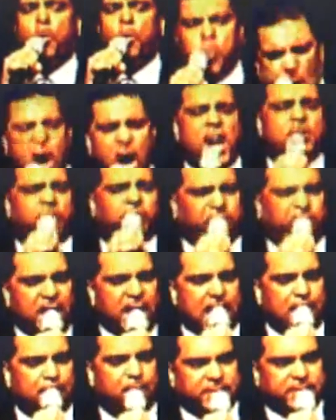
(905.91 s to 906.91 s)
Work for
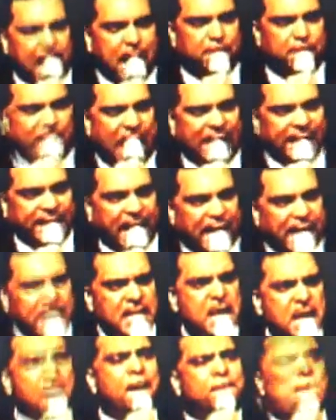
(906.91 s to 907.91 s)
him day by day.
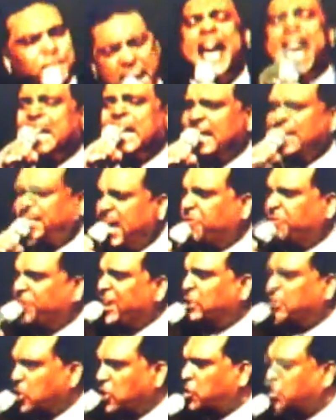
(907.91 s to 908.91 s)
Make a
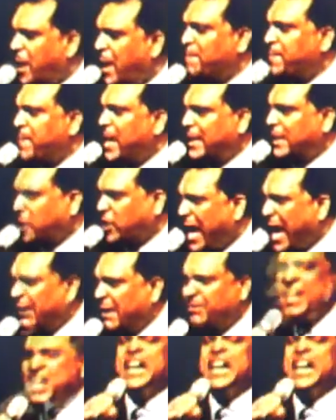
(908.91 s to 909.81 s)
difference in somebody's life.